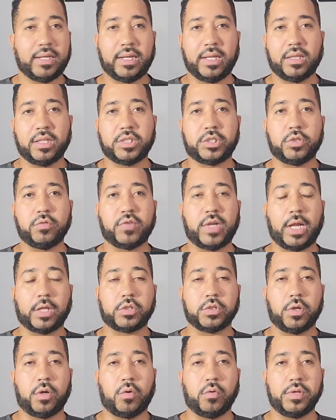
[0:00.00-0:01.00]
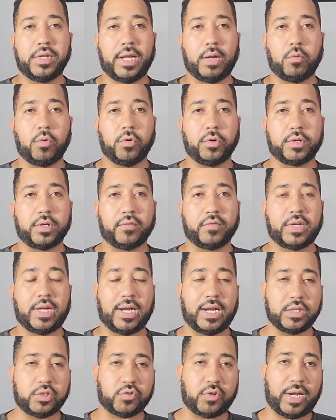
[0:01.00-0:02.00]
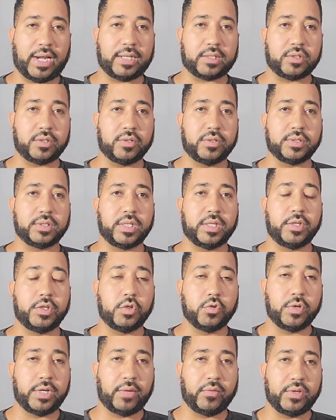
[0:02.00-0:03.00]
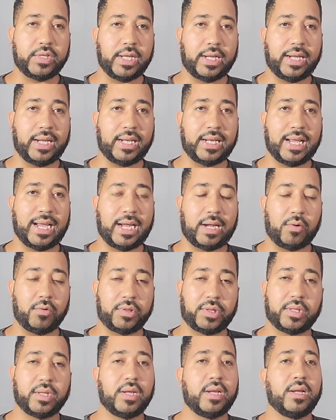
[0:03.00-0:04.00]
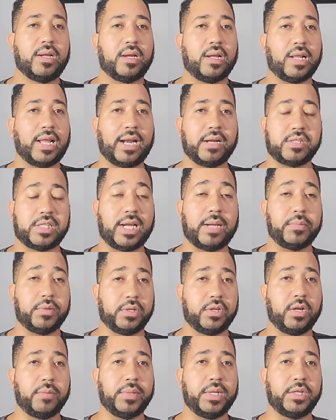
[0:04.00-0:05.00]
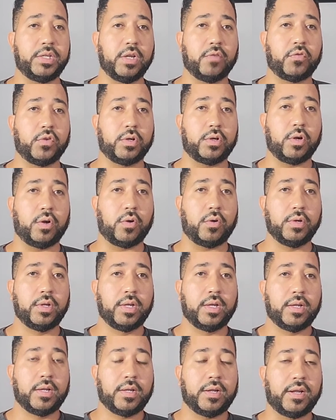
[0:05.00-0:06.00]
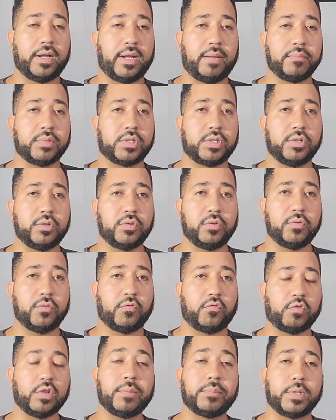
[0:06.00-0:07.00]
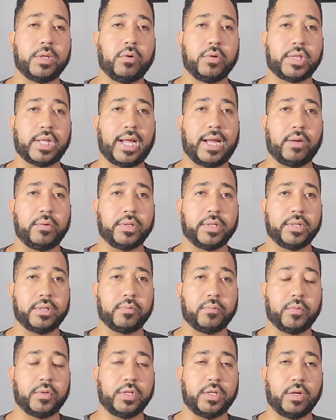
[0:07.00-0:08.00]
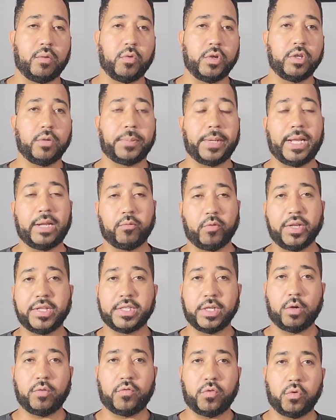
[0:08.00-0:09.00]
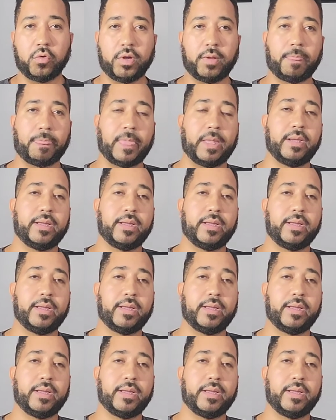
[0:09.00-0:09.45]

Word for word: unless you've got your own network of contractors and doing everything in-house, a lot of times it's going to be difficult um, to flip those houses, you know, when you're paying retail for it.